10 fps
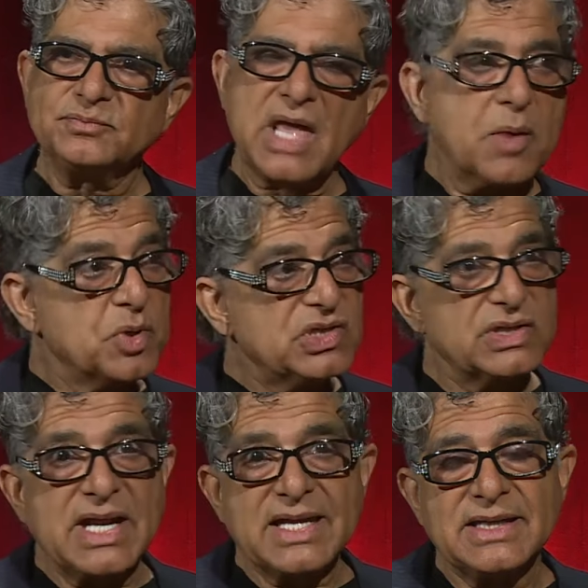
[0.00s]

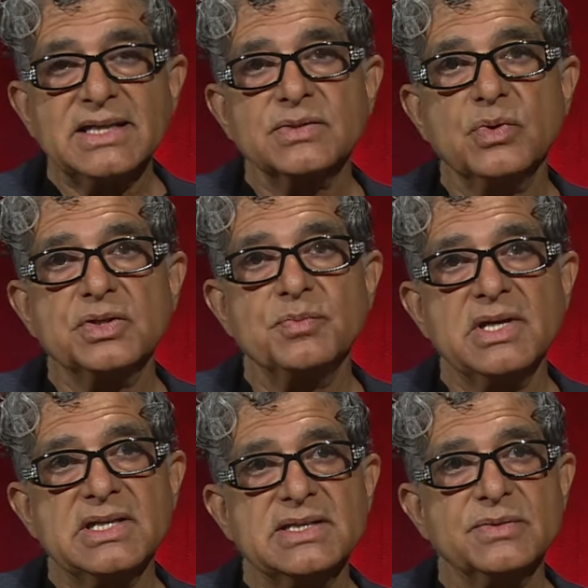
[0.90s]
epigenetics, which
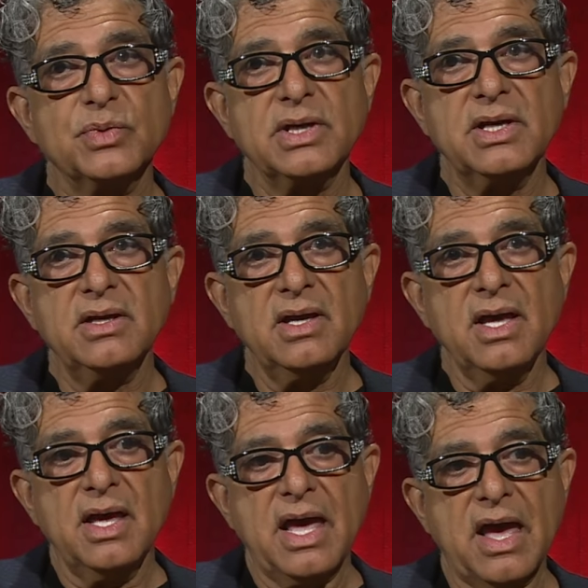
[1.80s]
means we
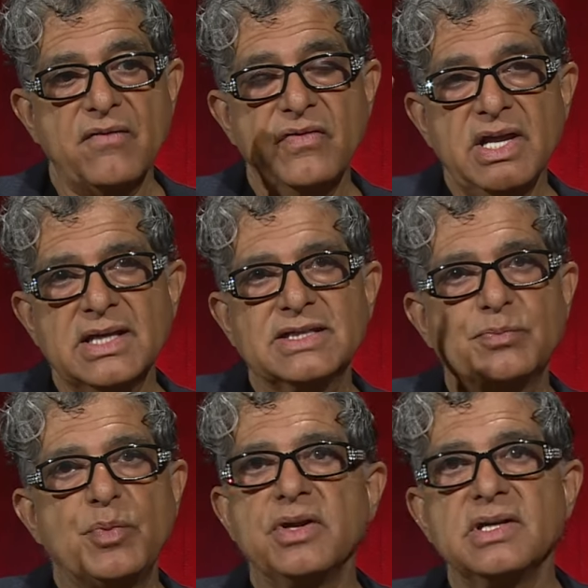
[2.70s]
every
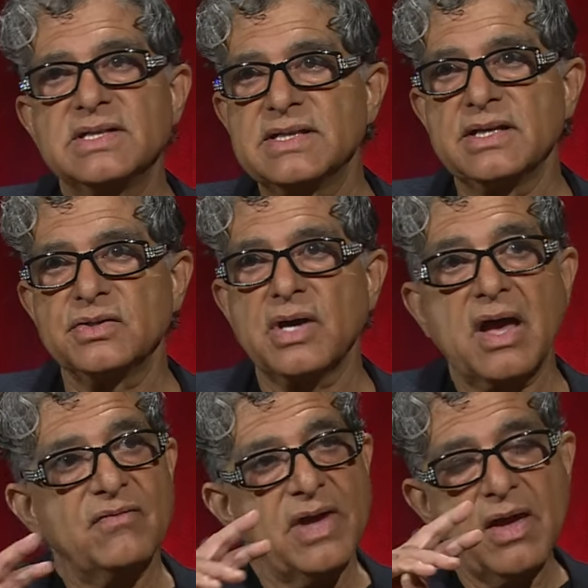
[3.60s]
experience that you have,